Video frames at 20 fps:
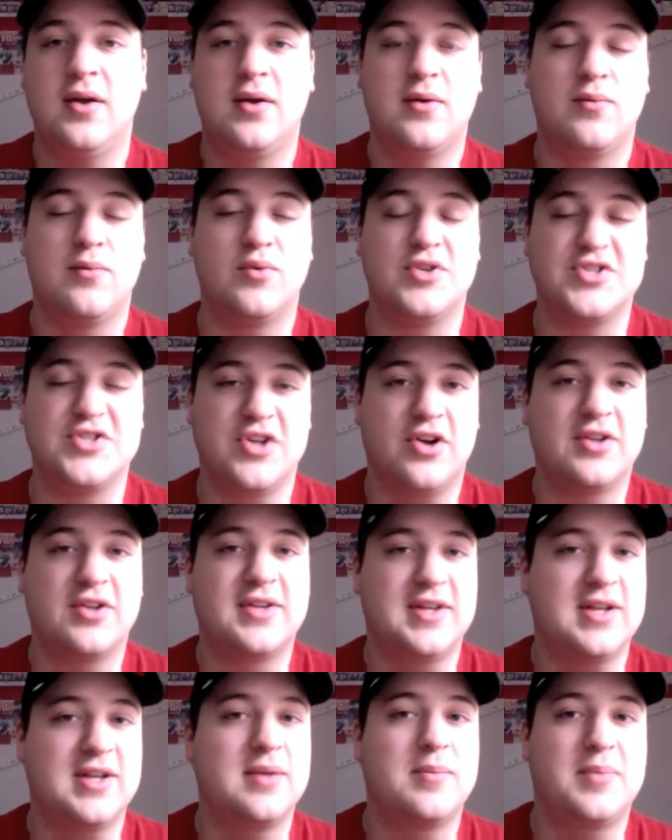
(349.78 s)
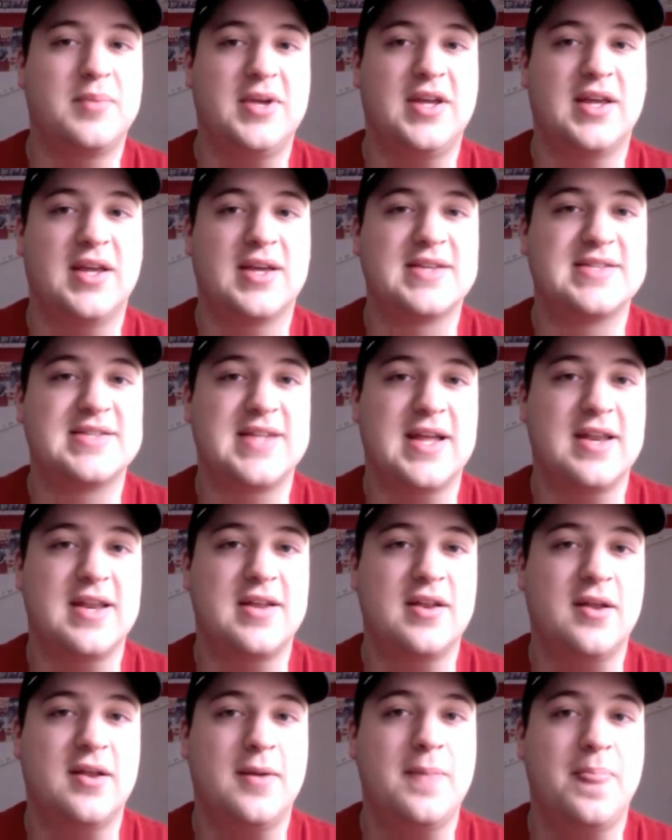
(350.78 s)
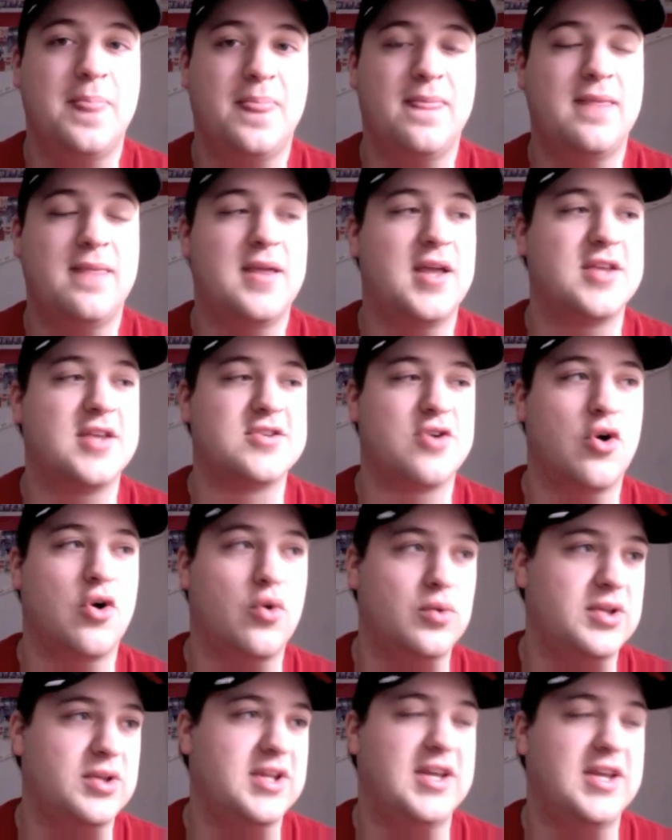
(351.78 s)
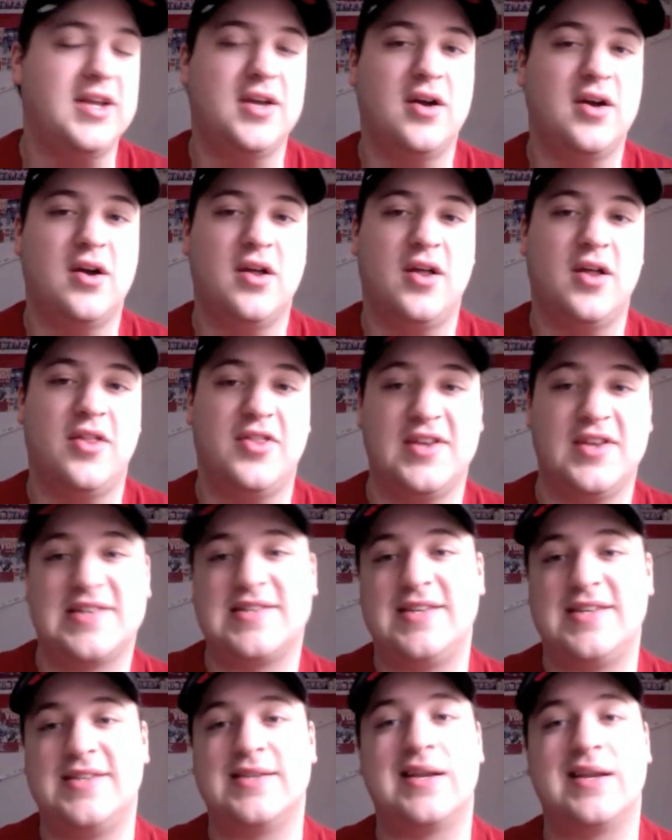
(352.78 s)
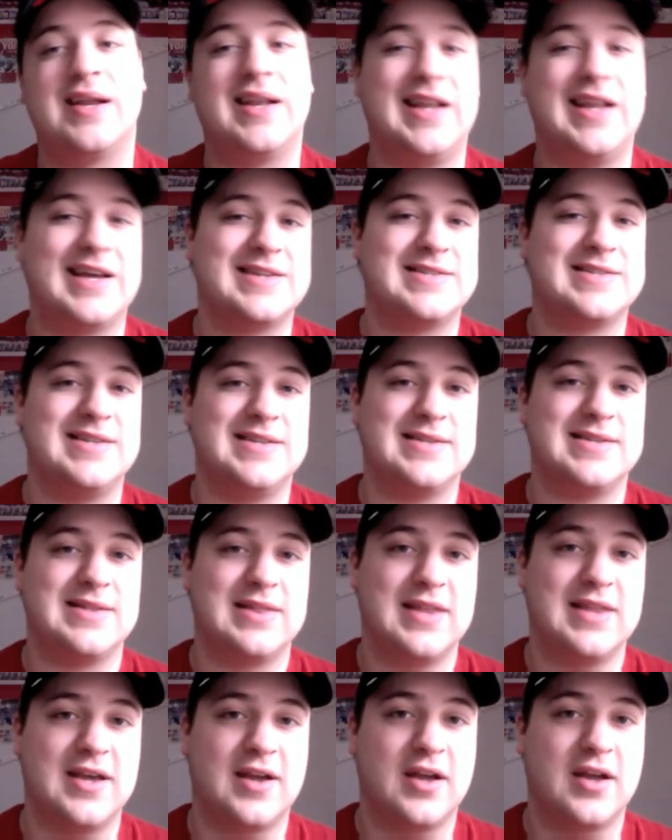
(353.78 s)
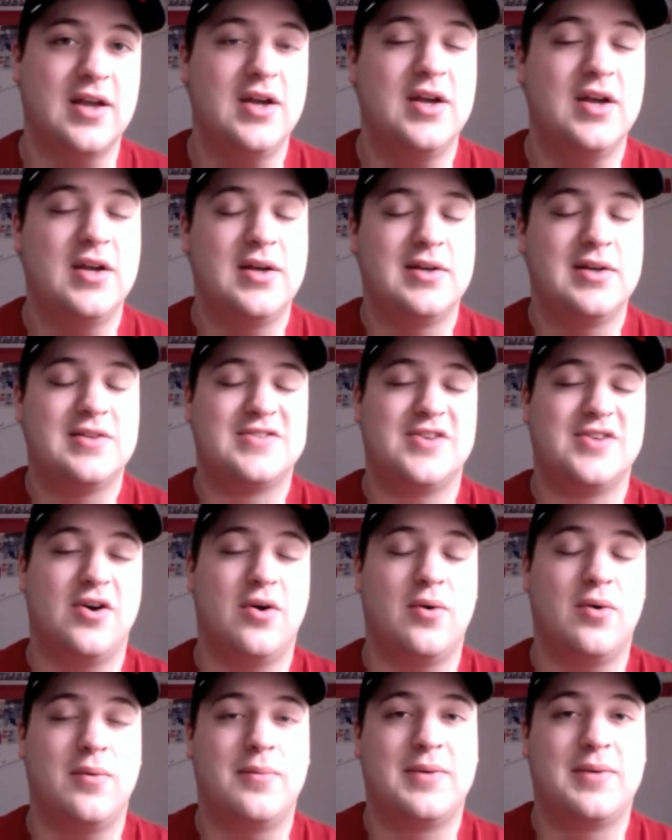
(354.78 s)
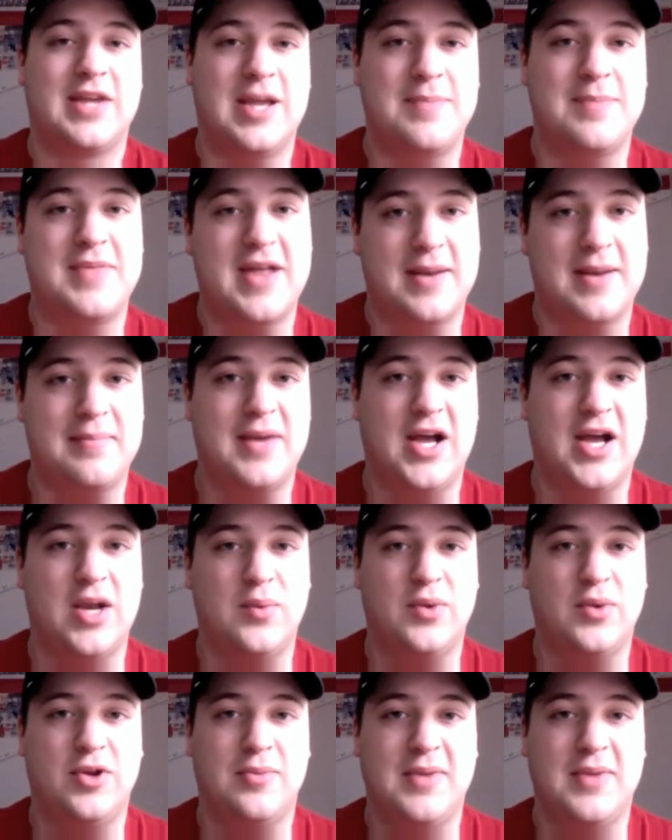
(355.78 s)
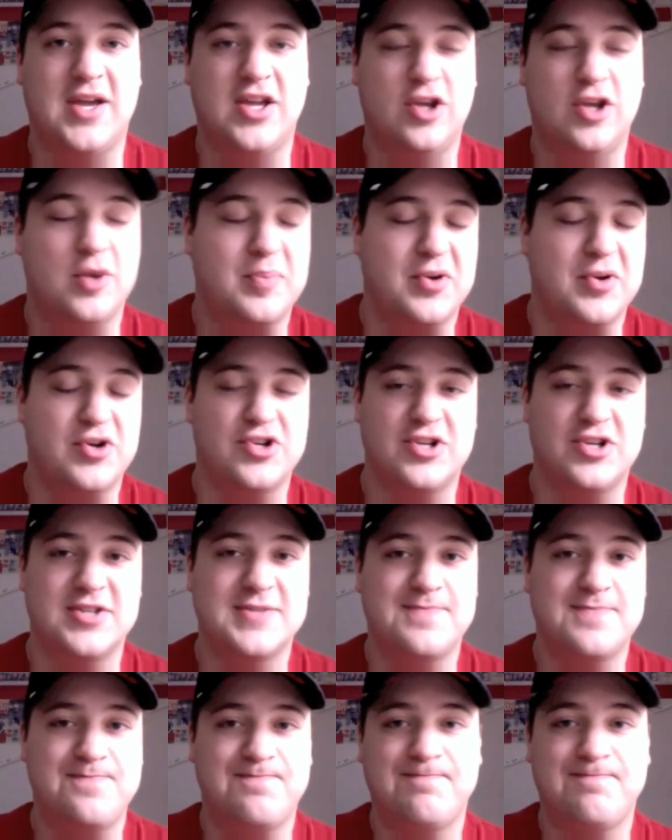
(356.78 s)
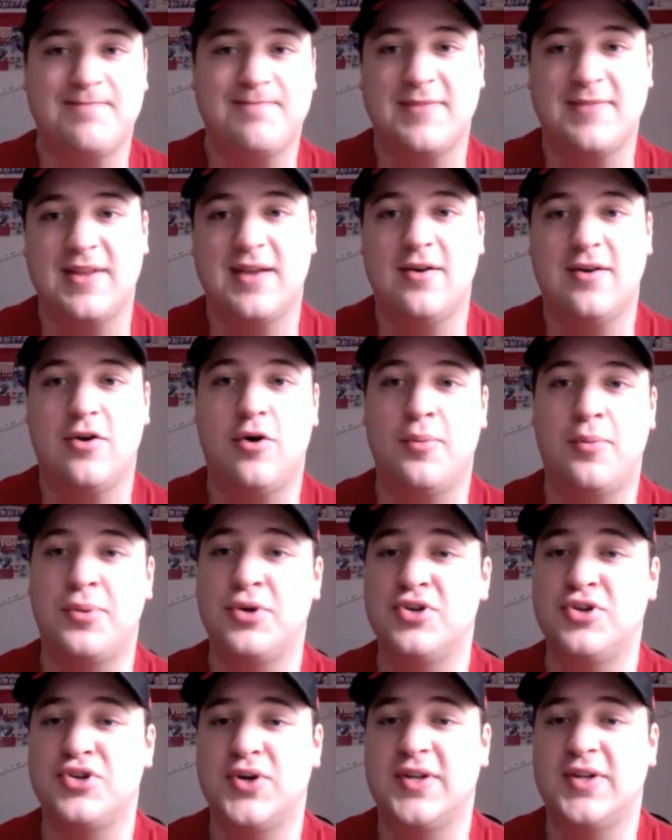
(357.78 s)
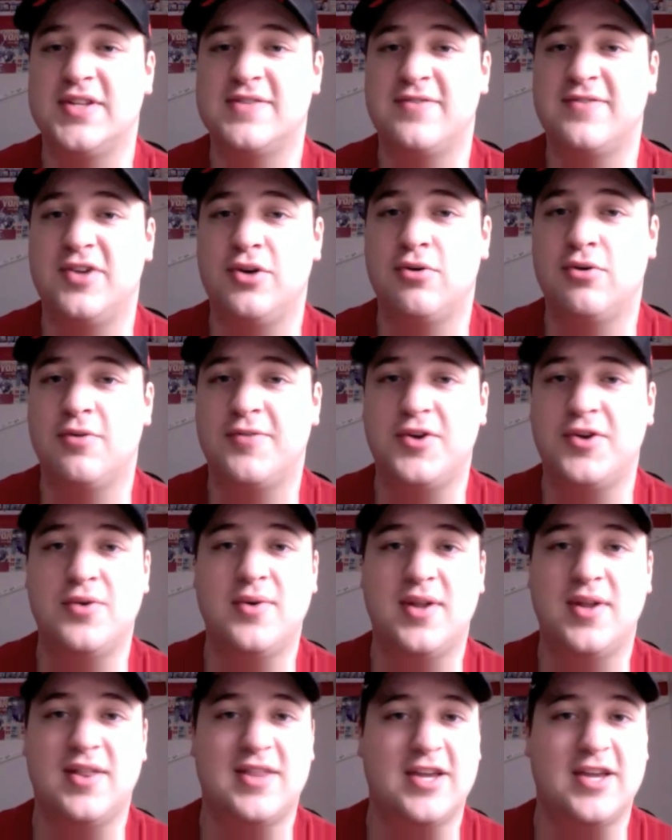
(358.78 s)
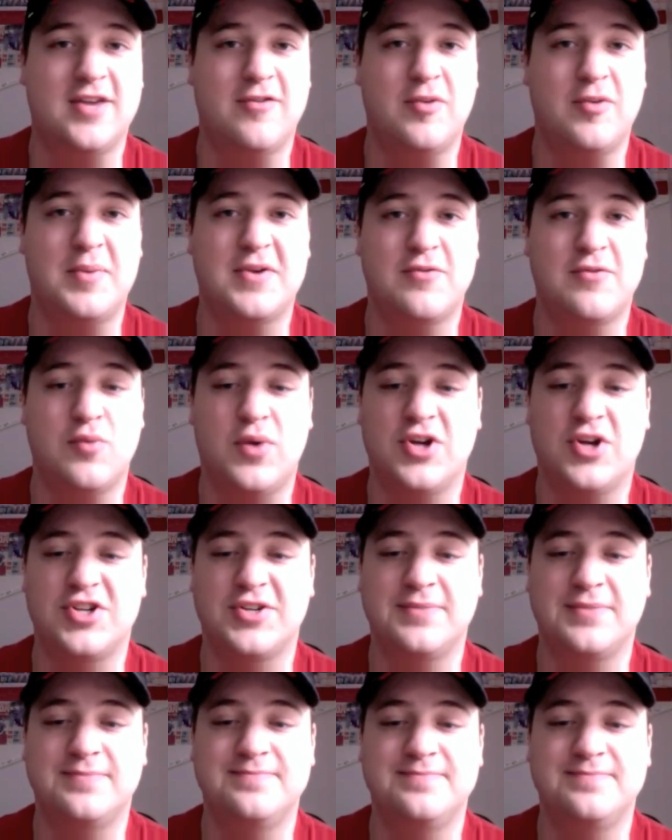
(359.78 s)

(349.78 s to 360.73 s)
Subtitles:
result in it being extended, it's only a this season and next season thing. So keep that in mind when you're making your purchase. Hope you enjoyed this video review, and thank you very much for watching.